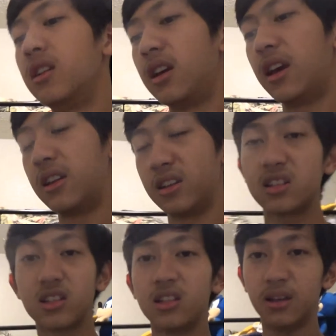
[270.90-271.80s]
And it
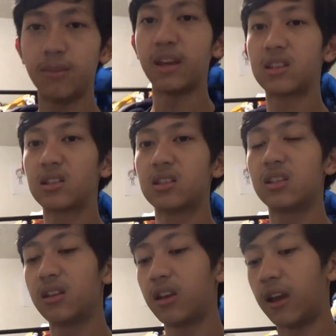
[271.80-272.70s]
makes
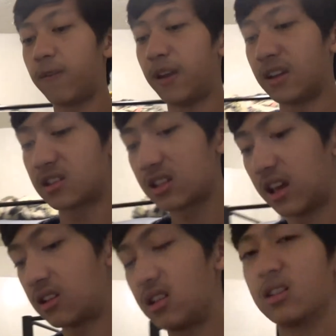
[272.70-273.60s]
advanced
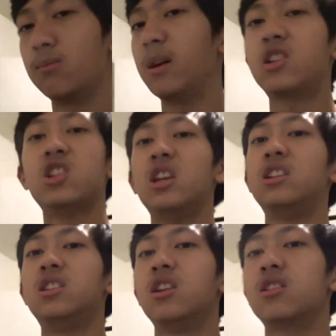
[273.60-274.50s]
cases much
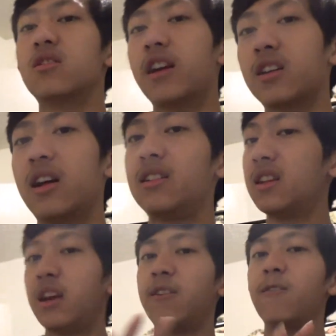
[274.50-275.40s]
easier to recognize
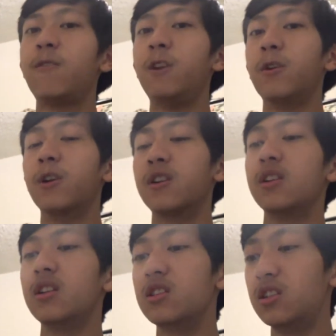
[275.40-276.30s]
and fewer
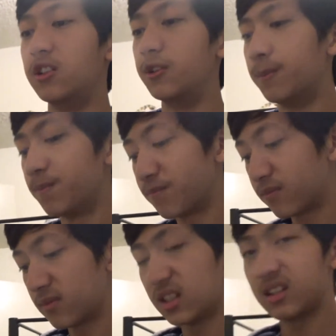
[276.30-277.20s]
to do.
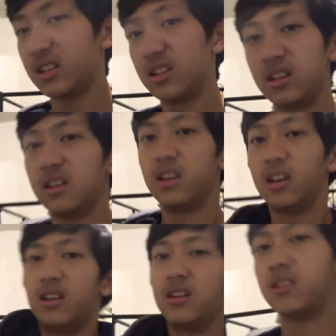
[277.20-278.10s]

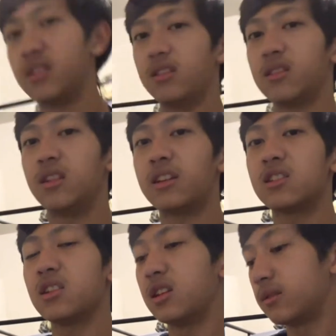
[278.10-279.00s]
And that's
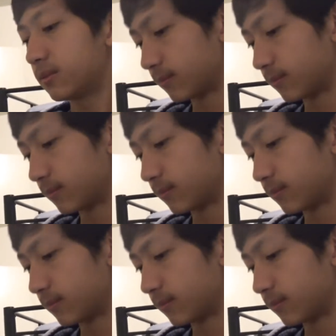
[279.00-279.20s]
it.